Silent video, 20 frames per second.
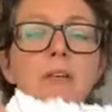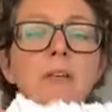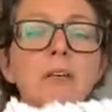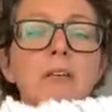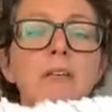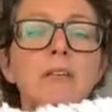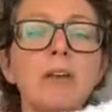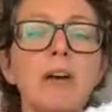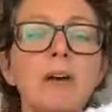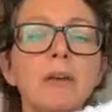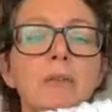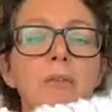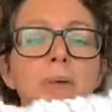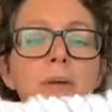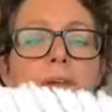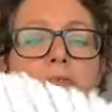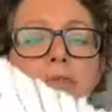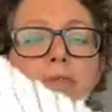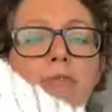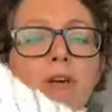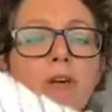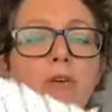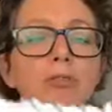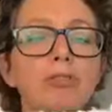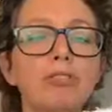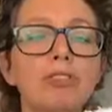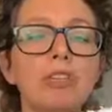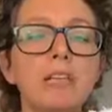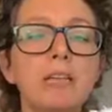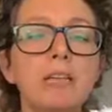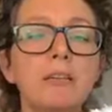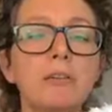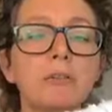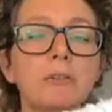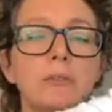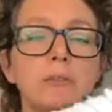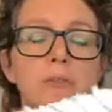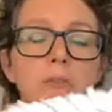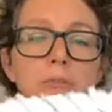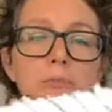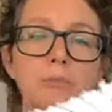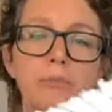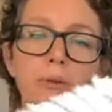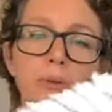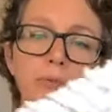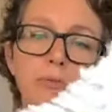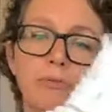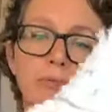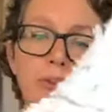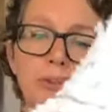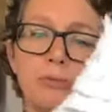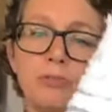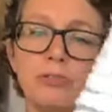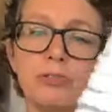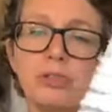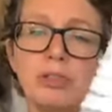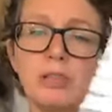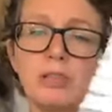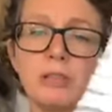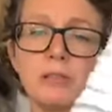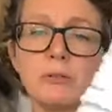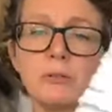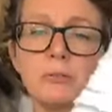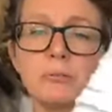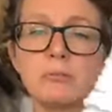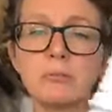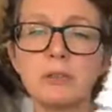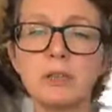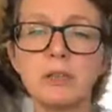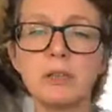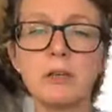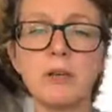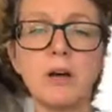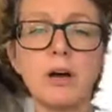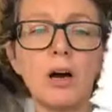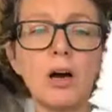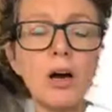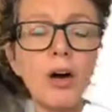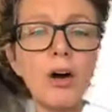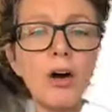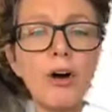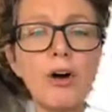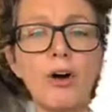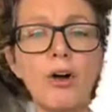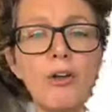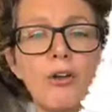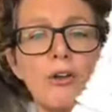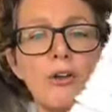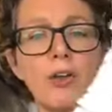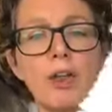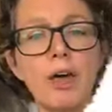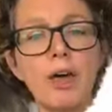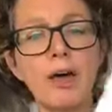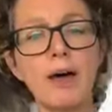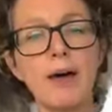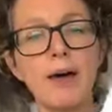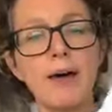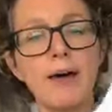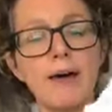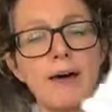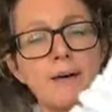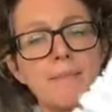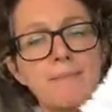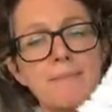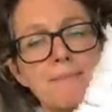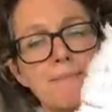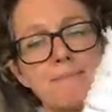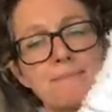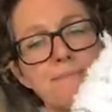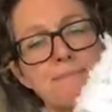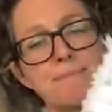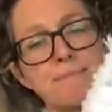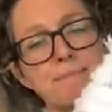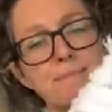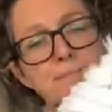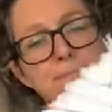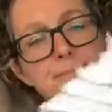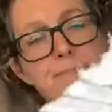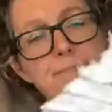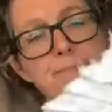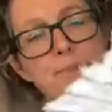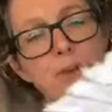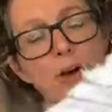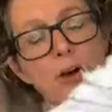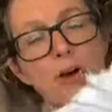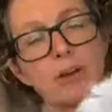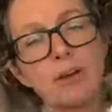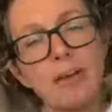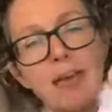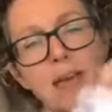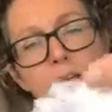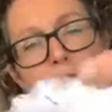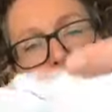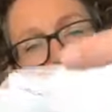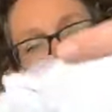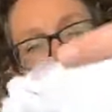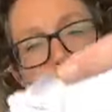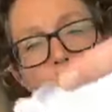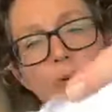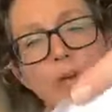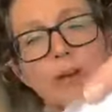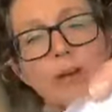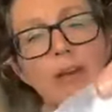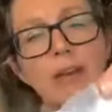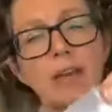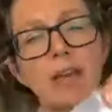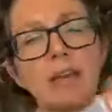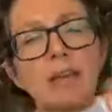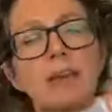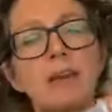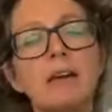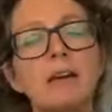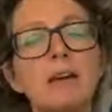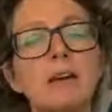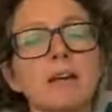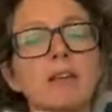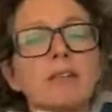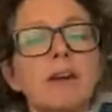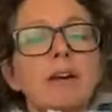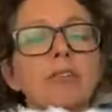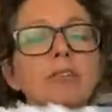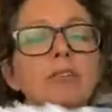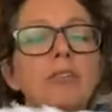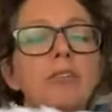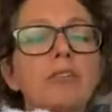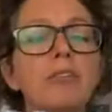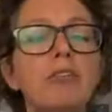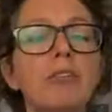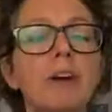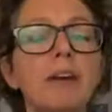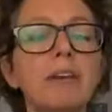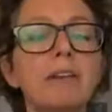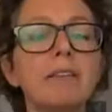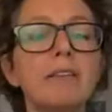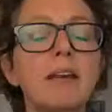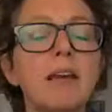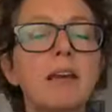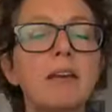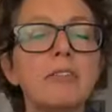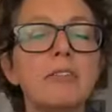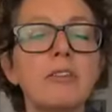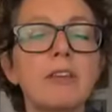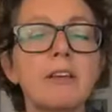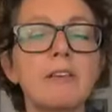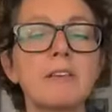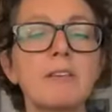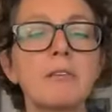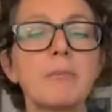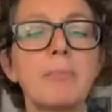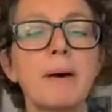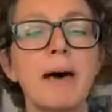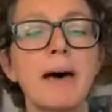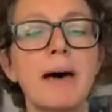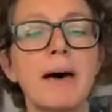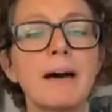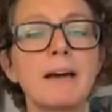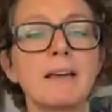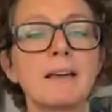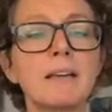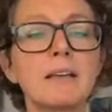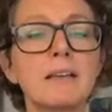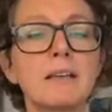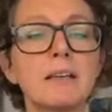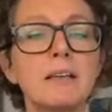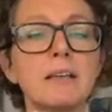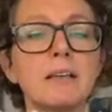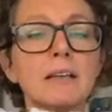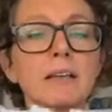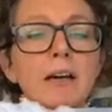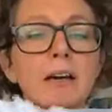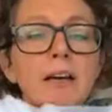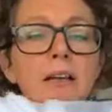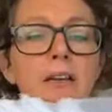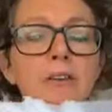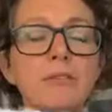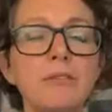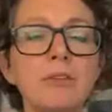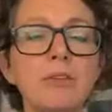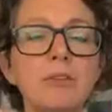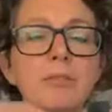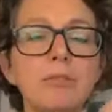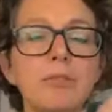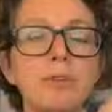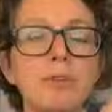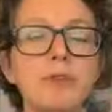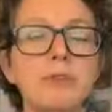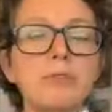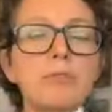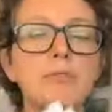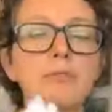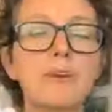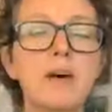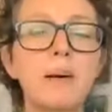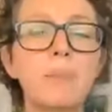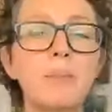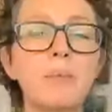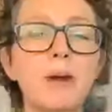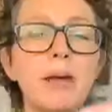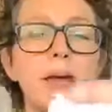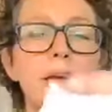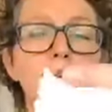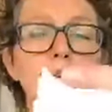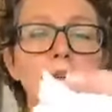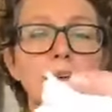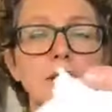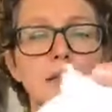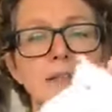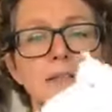So a bit of faux chenille, but faux chenille on again on organdy. So it's just straight stitch. That's the back, and if you use fabric